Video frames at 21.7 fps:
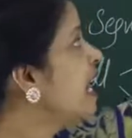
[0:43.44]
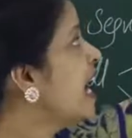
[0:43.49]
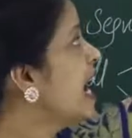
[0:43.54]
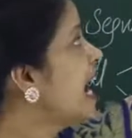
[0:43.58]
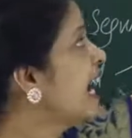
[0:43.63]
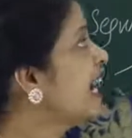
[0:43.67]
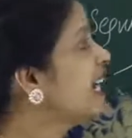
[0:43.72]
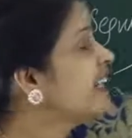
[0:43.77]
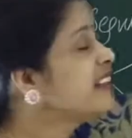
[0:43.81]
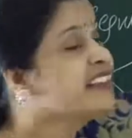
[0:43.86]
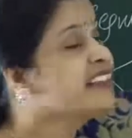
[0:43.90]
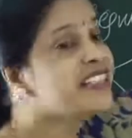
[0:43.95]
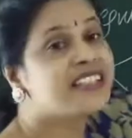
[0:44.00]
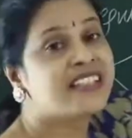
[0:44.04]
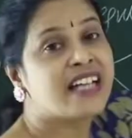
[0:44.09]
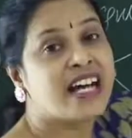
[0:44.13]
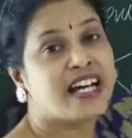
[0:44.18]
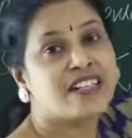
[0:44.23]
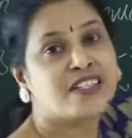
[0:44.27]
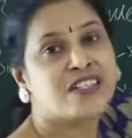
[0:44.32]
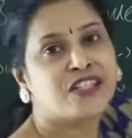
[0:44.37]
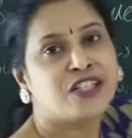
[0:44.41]
and these
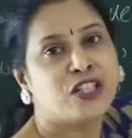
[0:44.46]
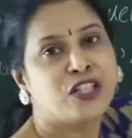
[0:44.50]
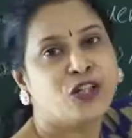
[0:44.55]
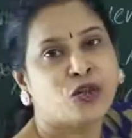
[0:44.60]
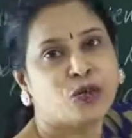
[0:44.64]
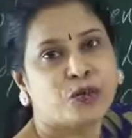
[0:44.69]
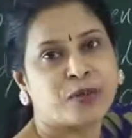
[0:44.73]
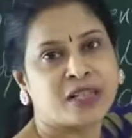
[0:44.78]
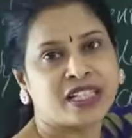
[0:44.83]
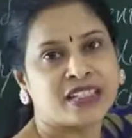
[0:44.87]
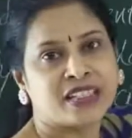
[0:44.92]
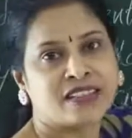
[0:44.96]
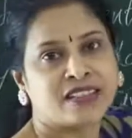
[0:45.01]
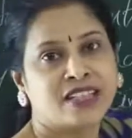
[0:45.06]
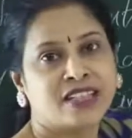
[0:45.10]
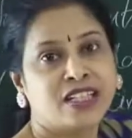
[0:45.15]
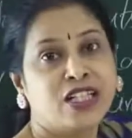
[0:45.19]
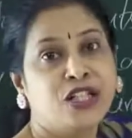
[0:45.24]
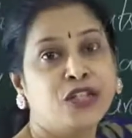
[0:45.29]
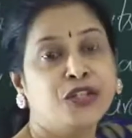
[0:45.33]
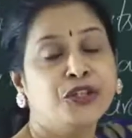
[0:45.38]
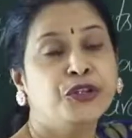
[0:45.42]
are coelomates.
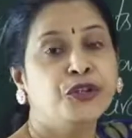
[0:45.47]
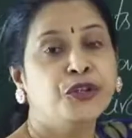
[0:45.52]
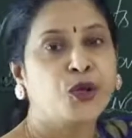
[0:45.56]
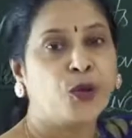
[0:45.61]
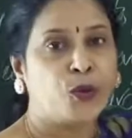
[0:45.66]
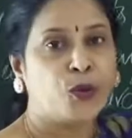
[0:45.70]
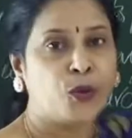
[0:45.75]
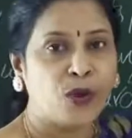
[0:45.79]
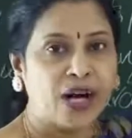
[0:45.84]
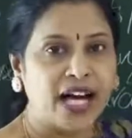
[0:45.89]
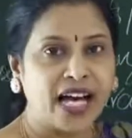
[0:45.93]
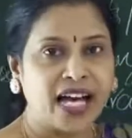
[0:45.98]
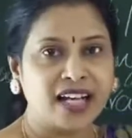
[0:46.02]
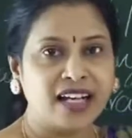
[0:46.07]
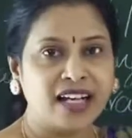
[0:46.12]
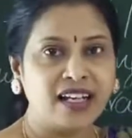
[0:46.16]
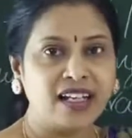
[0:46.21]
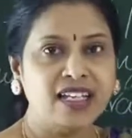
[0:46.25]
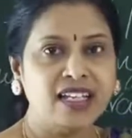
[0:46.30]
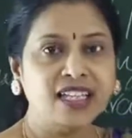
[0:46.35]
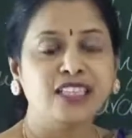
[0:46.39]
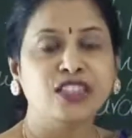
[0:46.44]
You know
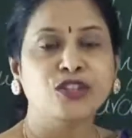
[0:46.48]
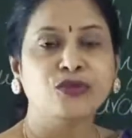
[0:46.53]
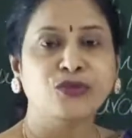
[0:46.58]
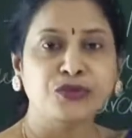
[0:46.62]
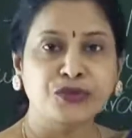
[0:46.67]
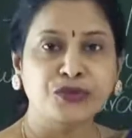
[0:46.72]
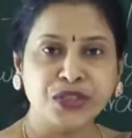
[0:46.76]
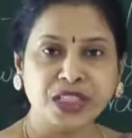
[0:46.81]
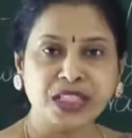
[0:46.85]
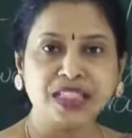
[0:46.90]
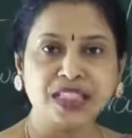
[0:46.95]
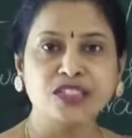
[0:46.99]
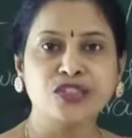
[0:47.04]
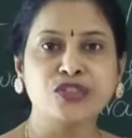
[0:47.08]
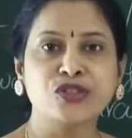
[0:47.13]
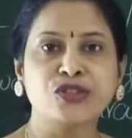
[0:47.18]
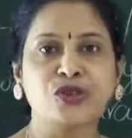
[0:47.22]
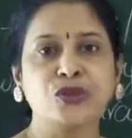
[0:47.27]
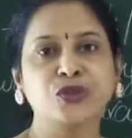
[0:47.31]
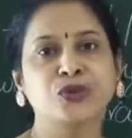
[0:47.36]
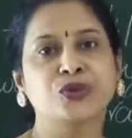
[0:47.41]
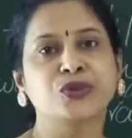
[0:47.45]
well, the first
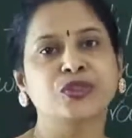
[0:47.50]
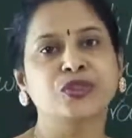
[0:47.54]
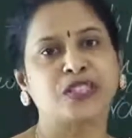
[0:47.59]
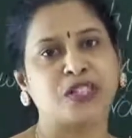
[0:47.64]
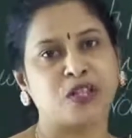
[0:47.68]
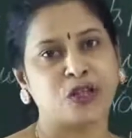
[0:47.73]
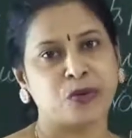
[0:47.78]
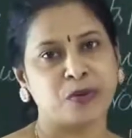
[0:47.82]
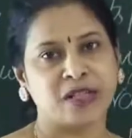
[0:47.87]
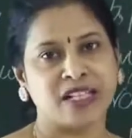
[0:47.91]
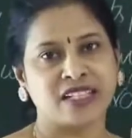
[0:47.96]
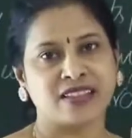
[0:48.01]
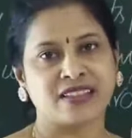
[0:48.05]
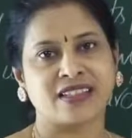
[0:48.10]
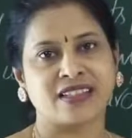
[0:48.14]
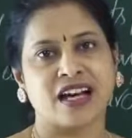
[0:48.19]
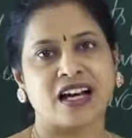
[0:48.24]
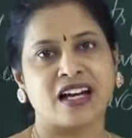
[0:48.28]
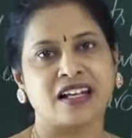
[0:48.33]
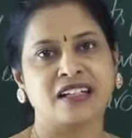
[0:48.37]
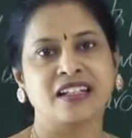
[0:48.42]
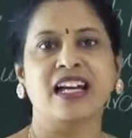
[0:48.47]
true coelomates
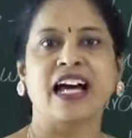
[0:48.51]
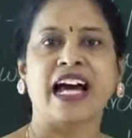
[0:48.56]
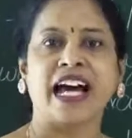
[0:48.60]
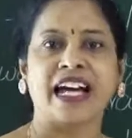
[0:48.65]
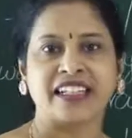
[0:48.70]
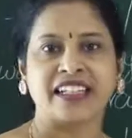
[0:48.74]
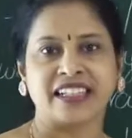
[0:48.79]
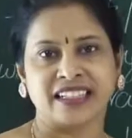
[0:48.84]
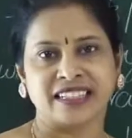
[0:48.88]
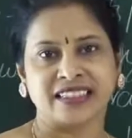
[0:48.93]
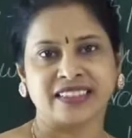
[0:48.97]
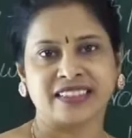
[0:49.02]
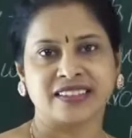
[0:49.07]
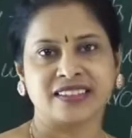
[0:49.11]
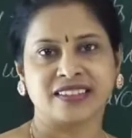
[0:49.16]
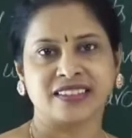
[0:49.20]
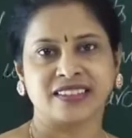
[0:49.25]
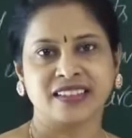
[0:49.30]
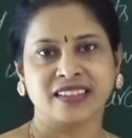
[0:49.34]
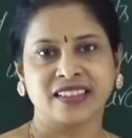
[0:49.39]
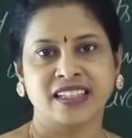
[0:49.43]
are annelids.